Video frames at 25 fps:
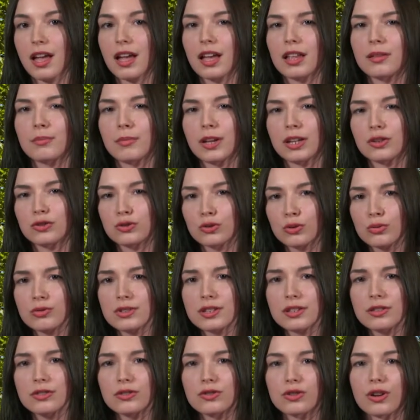And my
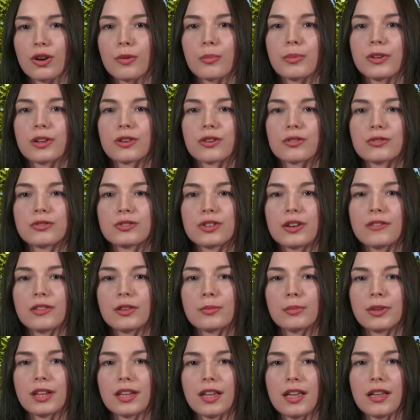chosen topic of
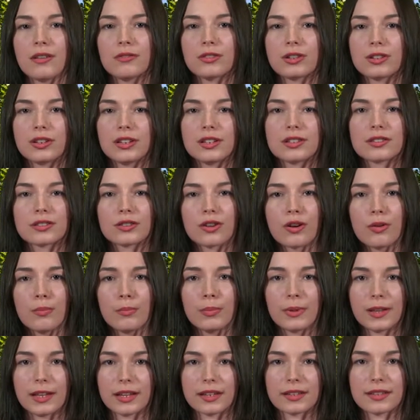travel behavior is
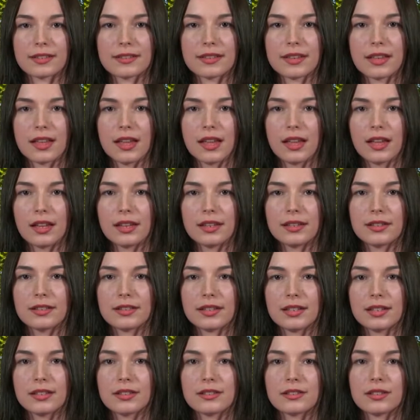complex,
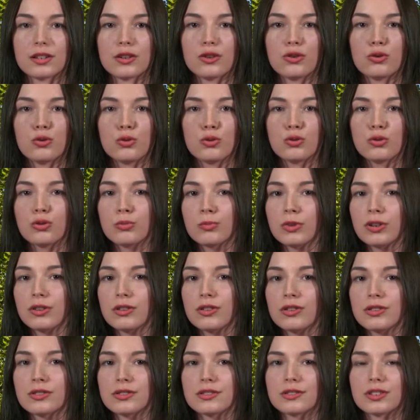since there are
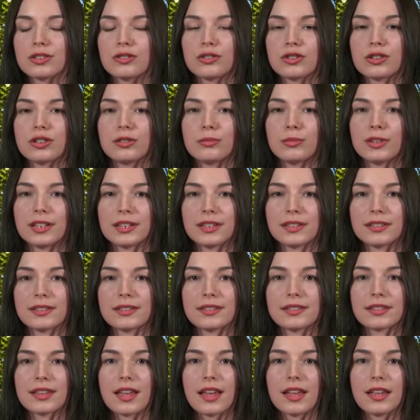numerous
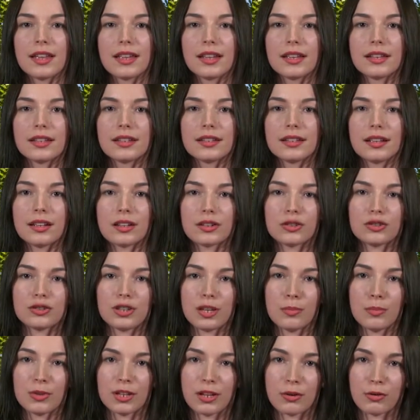determinants
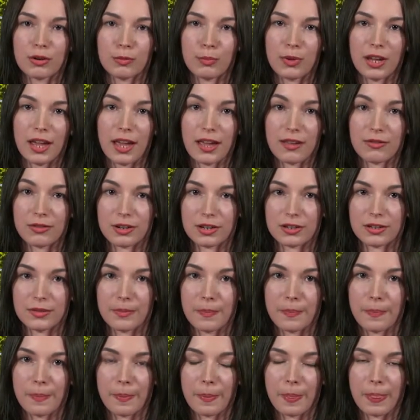shaping our behavior.
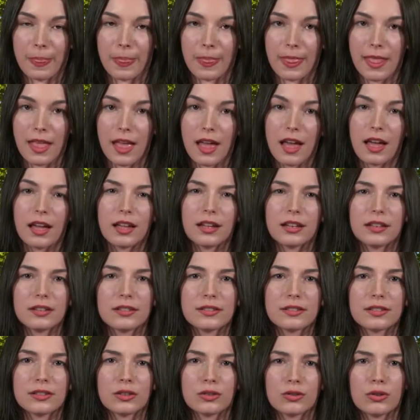
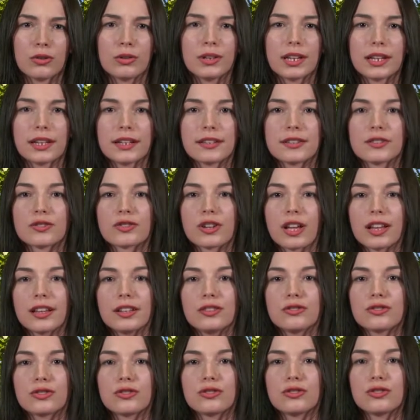And you know that it's
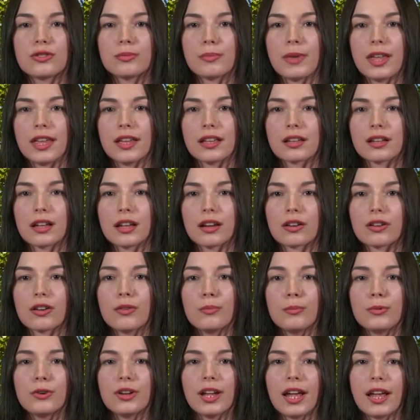challenging to make a
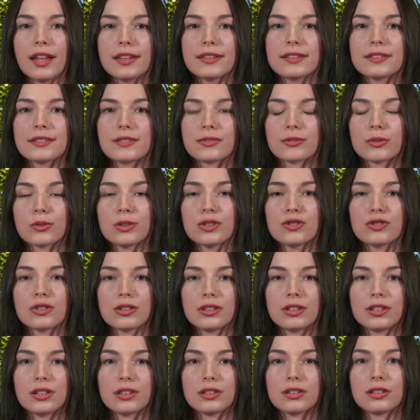comprehensive
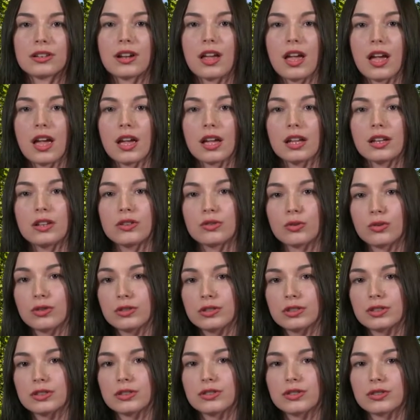questionnaire in
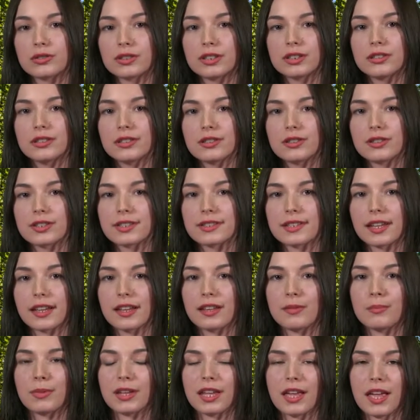order to
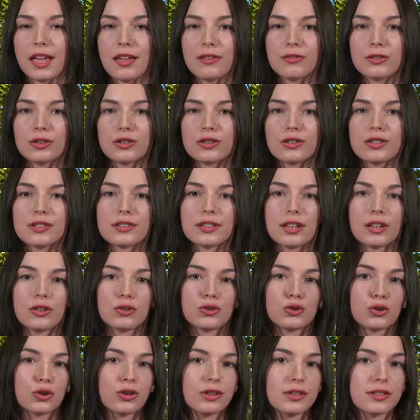understand behaviors and
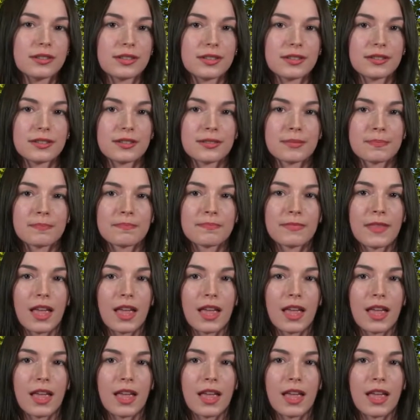choices,